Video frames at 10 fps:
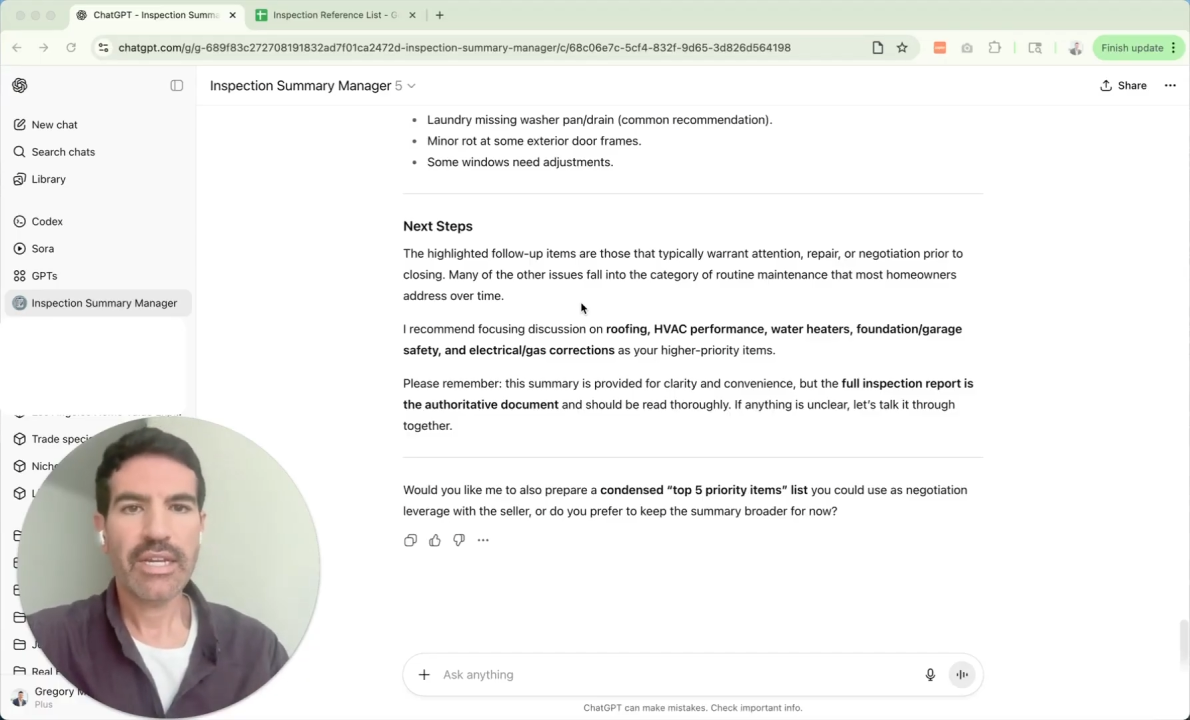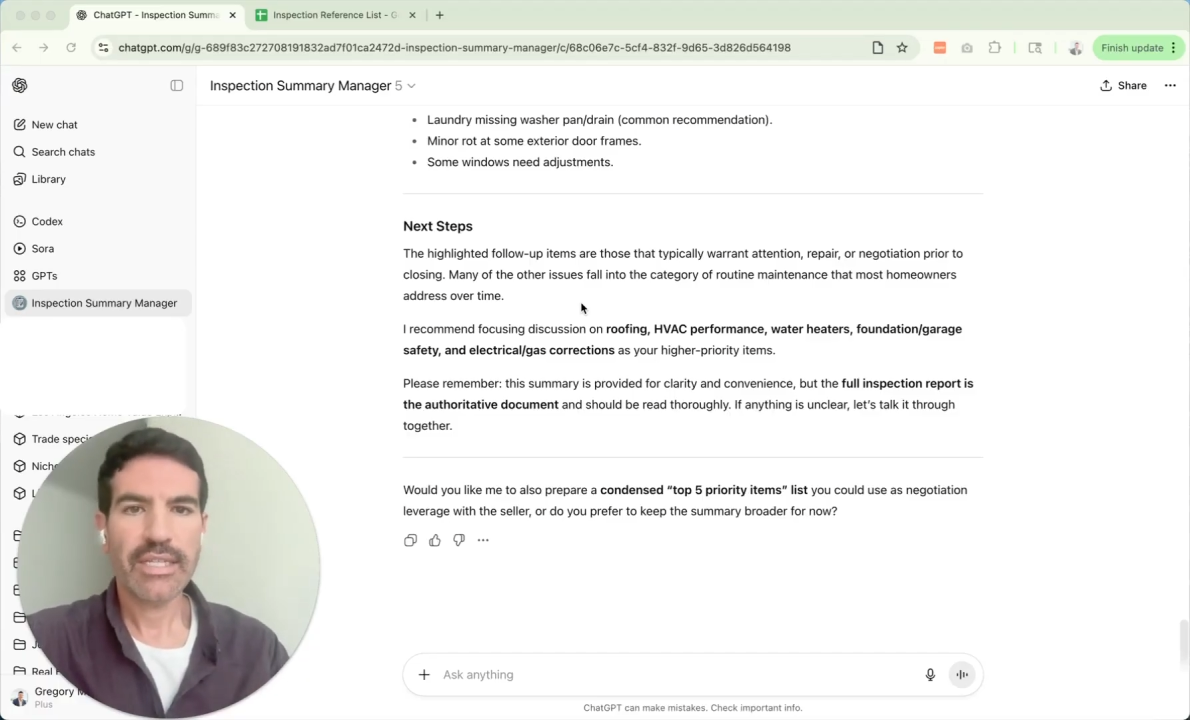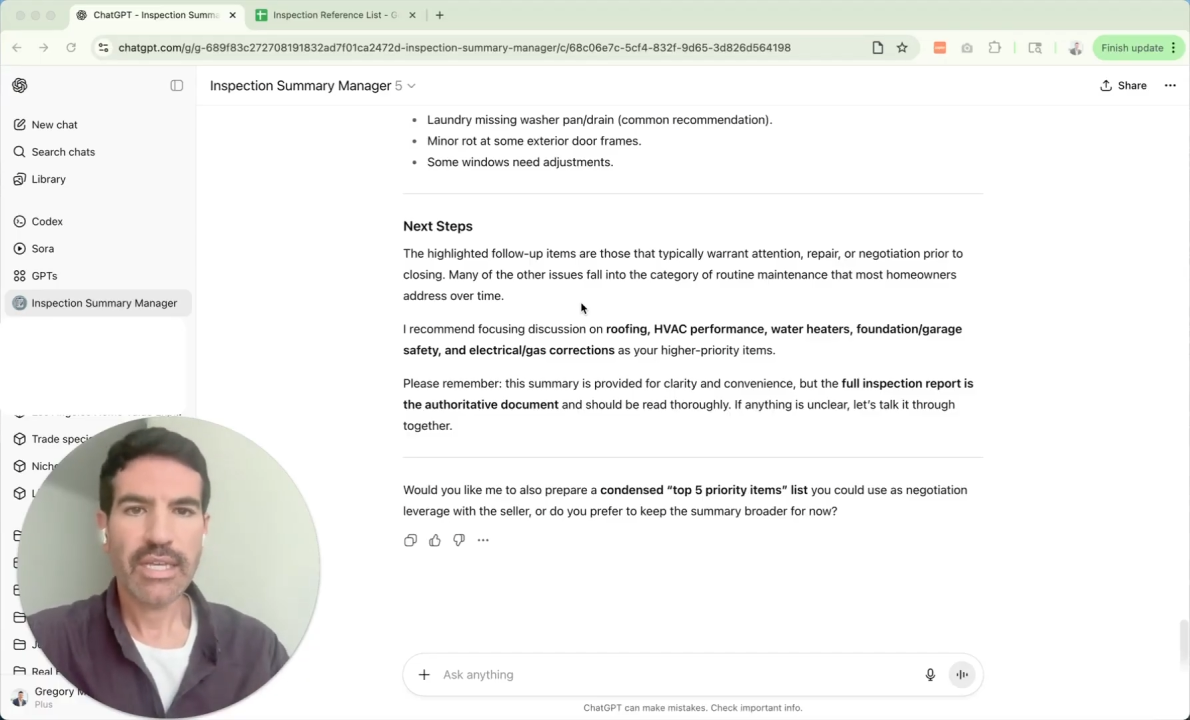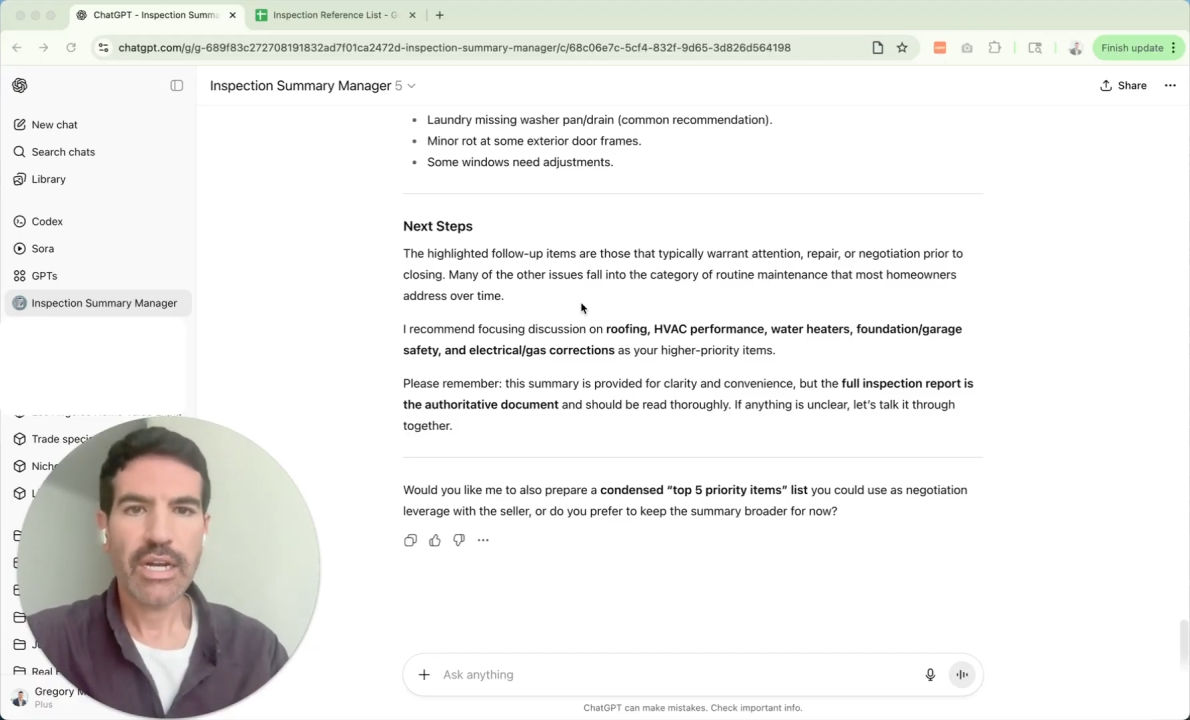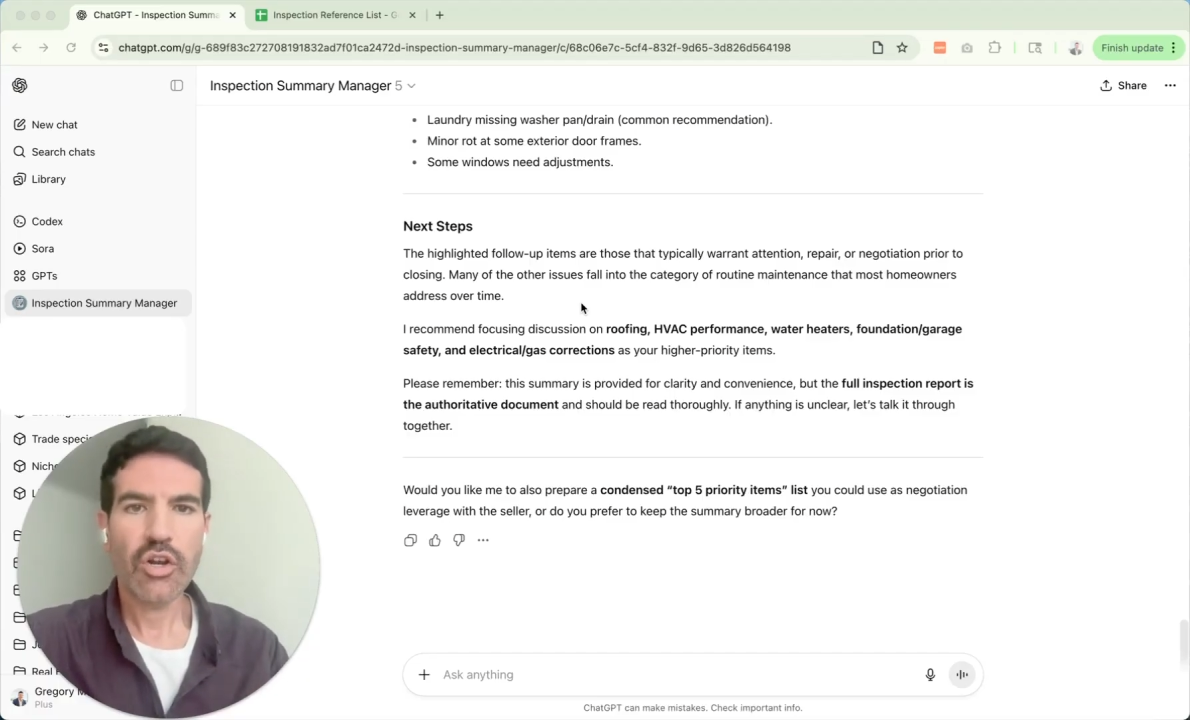and I
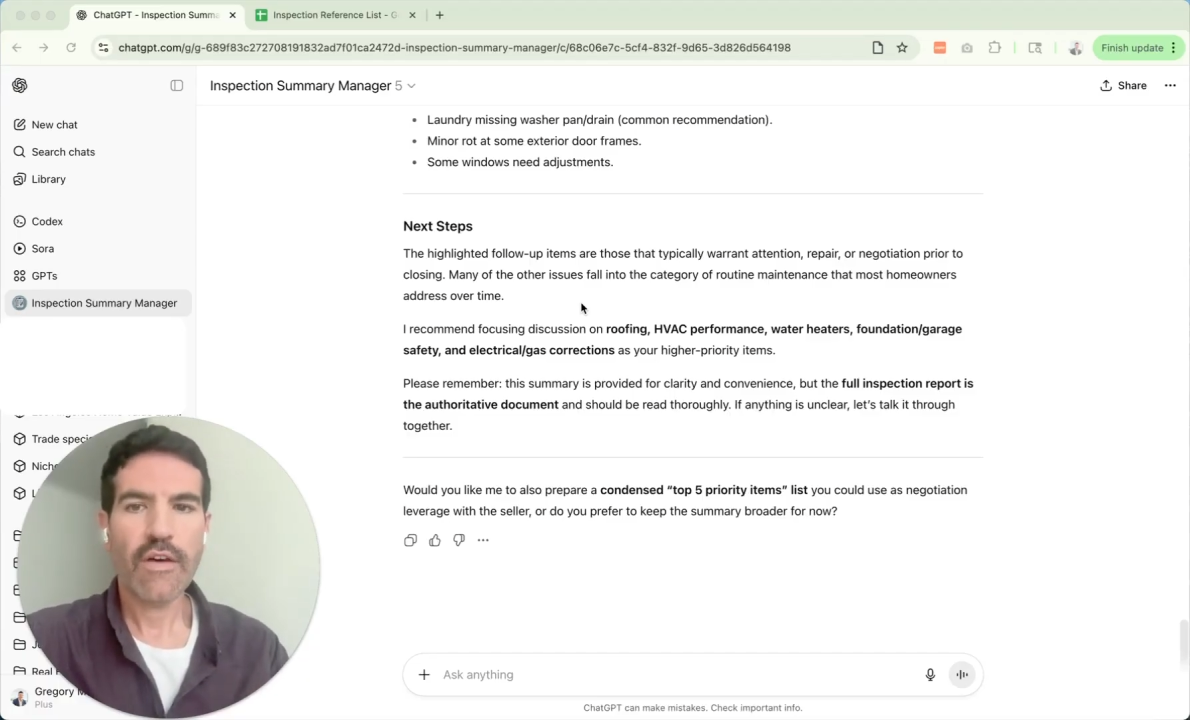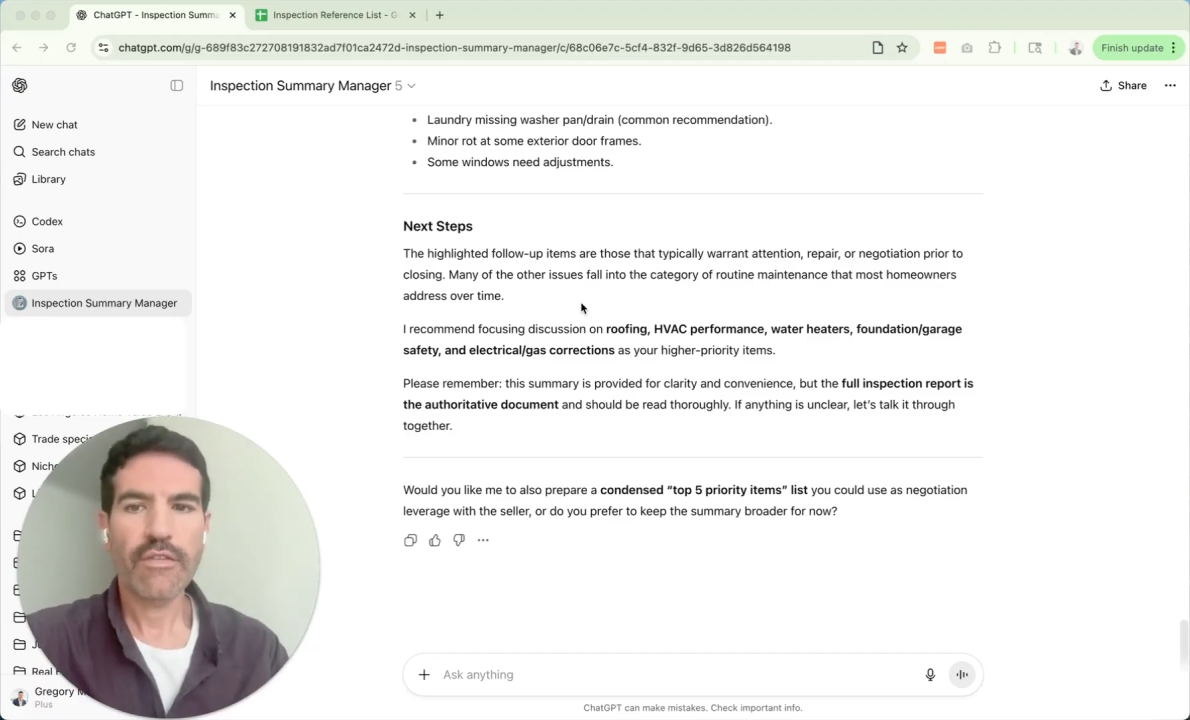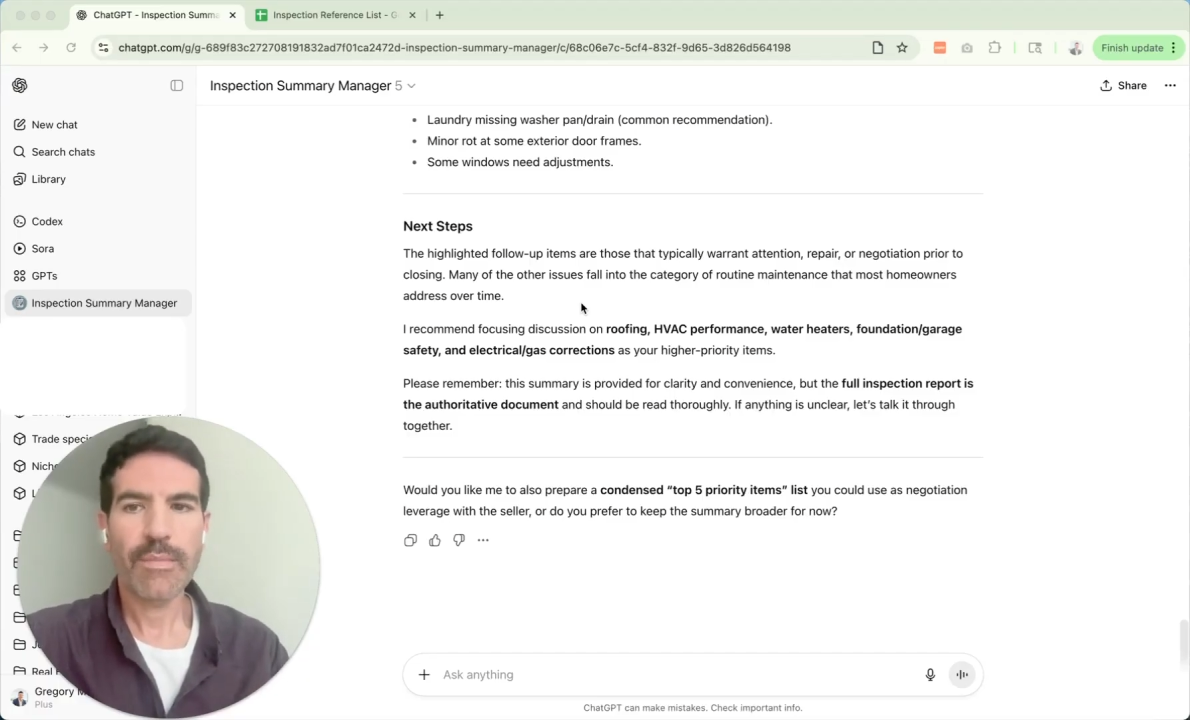send it off